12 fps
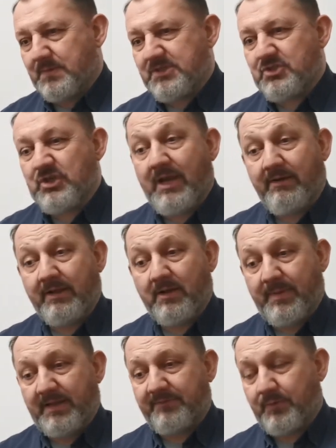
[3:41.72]
sharing
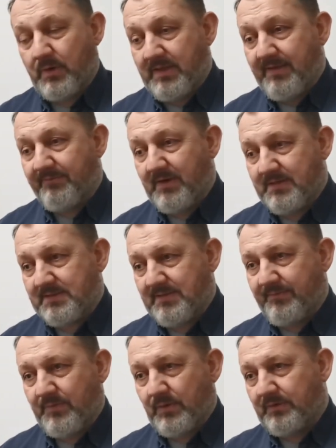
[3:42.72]
about forgiveness
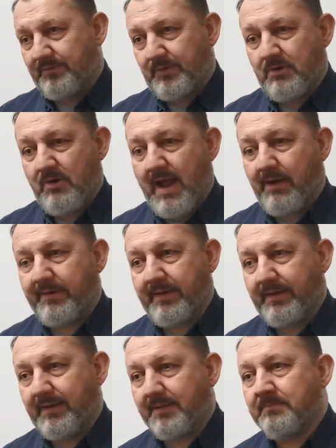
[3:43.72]
in front of a crowd,
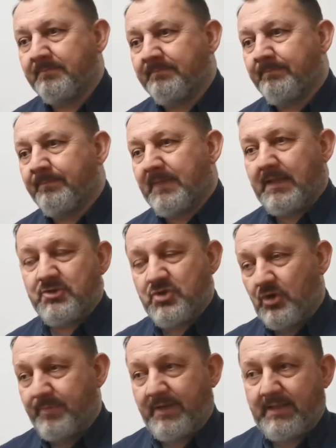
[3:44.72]
and then in
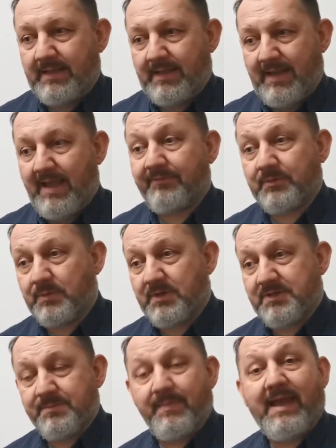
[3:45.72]
Germany, and
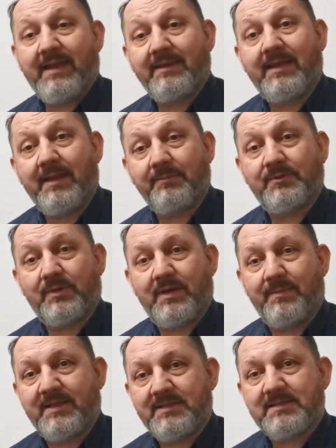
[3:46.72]
afterwards, a man came to
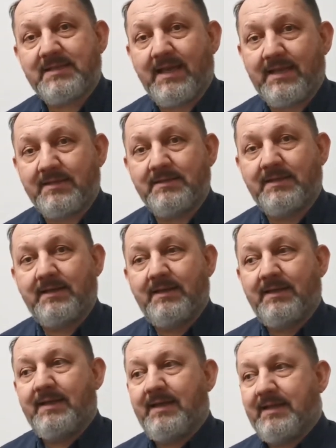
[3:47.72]
him and said,
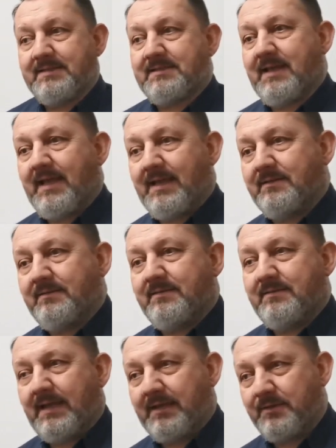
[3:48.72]

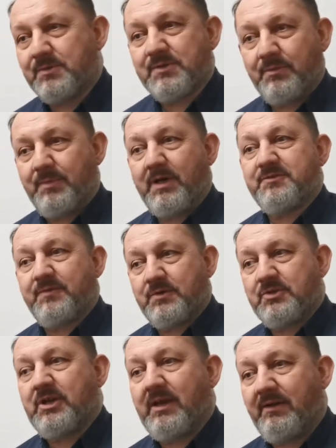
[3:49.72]
"Thank you so much for
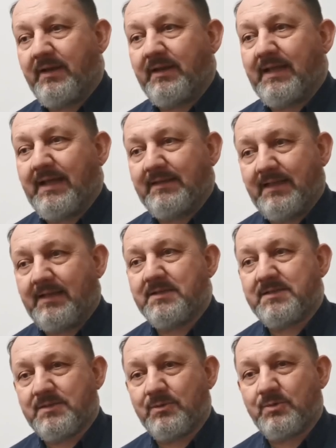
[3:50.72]
sharing that. That
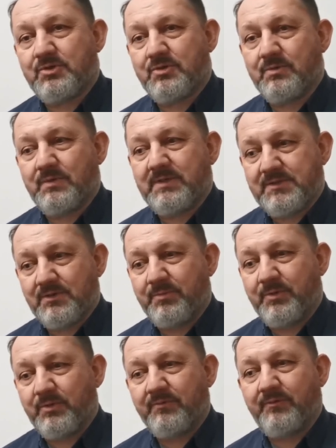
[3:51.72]
is so true. It's so
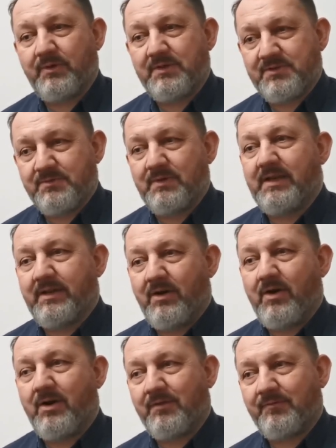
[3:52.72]
beautiful. It's really the
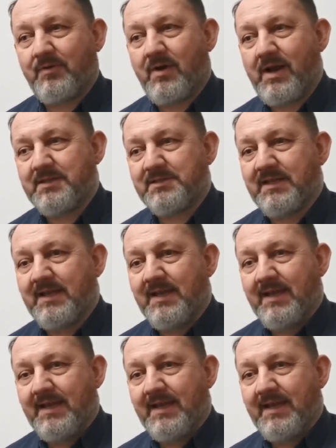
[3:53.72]
heart of Christ."